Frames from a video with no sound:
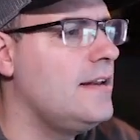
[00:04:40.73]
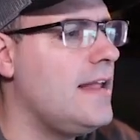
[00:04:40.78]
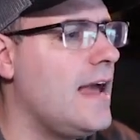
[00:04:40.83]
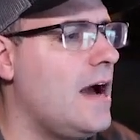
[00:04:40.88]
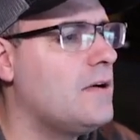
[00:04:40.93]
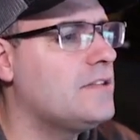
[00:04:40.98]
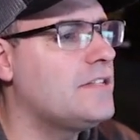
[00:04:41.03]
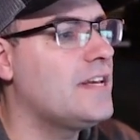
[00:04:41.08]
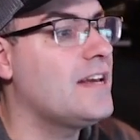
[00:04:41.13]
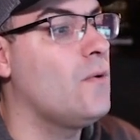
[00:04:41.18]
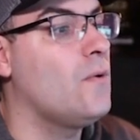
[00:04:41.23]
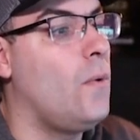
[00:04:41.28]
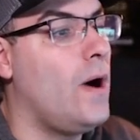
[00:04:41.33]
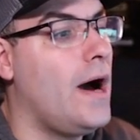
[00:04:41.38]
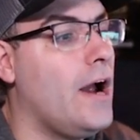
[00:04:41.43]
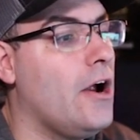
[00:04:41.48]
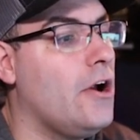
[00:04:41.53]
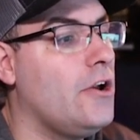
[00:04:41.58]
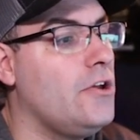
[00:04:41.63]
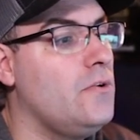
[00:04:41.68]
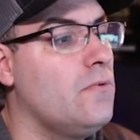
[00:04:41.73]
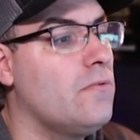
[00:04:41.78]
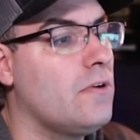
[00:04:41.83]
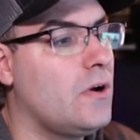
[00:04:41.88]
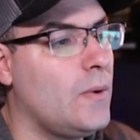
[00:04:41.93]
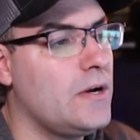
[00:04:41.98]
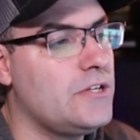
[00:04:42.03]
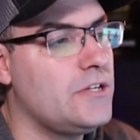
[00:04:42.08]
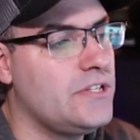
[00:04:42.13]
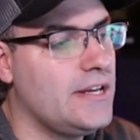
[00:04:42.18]
Now it's saying, why are you
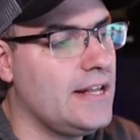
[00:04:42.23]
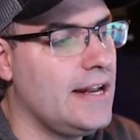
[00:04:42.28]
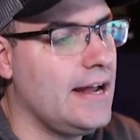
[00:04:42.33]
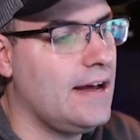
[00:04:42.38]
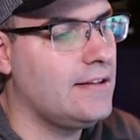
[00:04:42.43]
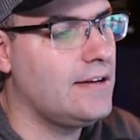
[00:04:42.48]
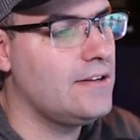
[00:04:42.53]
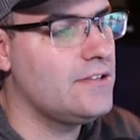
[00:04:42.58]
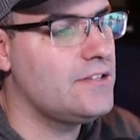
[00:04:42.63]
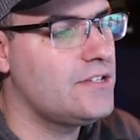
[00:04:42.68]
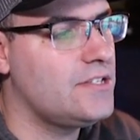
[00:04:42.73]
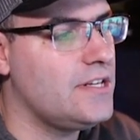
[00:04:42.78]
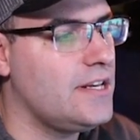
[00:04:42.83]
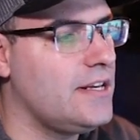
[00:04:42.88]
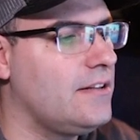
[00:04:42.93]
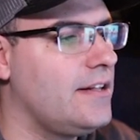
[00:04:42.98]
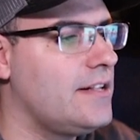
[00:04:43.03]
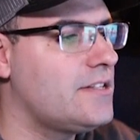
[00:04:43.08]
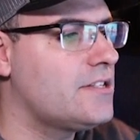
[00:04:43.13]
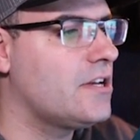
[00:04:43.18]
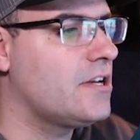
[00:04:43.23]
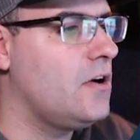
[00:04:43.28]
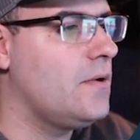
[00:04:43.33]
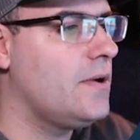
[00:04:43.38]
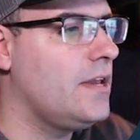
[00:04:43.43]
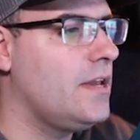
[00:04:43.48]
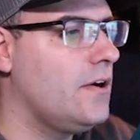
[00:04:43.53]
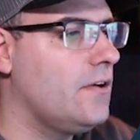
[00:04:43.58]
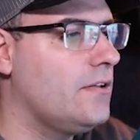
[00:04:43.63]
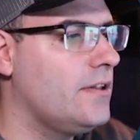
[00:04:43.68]
requesting an LLC? Let's go
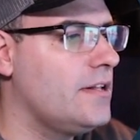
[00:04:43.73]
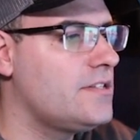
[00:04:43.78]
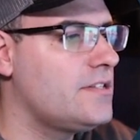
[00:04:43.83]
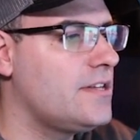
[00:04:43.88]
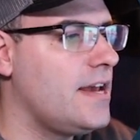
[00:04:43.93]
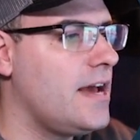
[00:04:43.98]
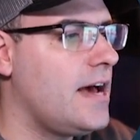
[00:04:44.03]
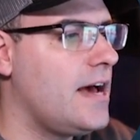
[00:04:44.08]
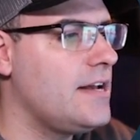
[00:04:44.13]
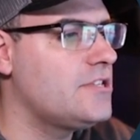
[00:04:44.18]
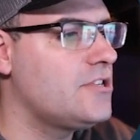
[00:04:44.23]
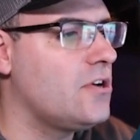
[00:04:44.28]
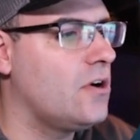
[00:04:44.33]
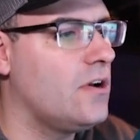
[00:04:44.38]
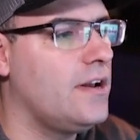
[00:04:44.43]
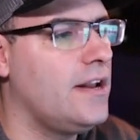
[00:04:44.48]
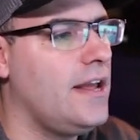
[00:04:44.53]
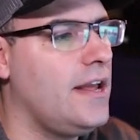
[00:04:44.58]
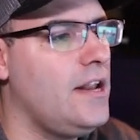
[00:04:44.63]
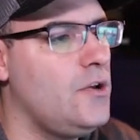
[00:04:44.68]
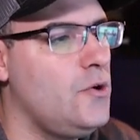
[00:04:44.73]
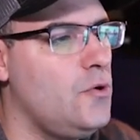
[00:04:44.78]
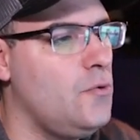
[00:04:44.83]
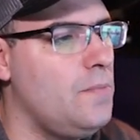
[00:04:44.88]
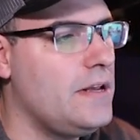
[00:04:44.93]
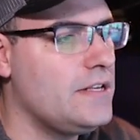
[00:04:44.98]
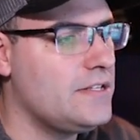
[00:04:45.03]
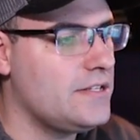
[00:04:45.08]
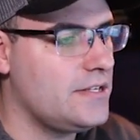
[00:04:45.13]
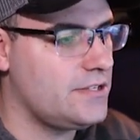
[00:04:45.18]
here. Let's say I started a new
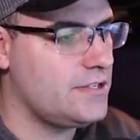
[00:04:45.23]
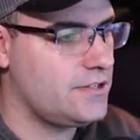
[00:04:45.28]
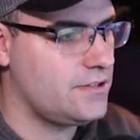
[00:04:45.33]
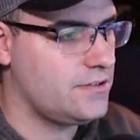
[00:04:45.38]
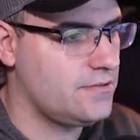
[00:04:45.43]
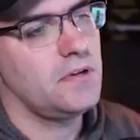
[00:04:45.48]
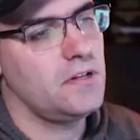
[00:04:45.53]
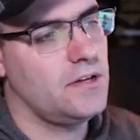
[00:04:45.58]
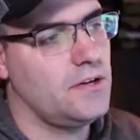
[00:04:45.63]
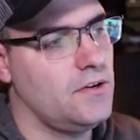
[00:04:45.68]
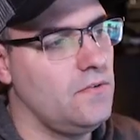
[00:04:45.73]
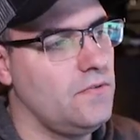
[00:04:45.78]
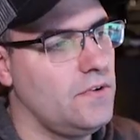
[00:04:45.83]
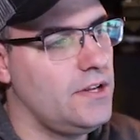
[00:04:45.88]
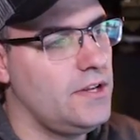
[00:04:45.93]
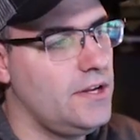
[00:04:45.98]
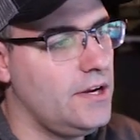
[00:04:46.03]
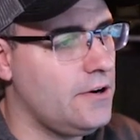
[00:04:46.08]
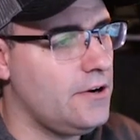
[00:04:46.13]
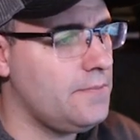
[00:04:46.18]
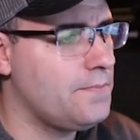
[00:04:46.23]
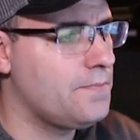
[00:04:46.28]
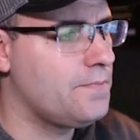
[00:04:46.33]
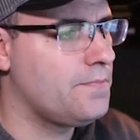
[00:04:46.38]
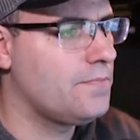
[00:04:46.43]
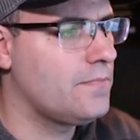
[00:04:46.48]
business. Click here.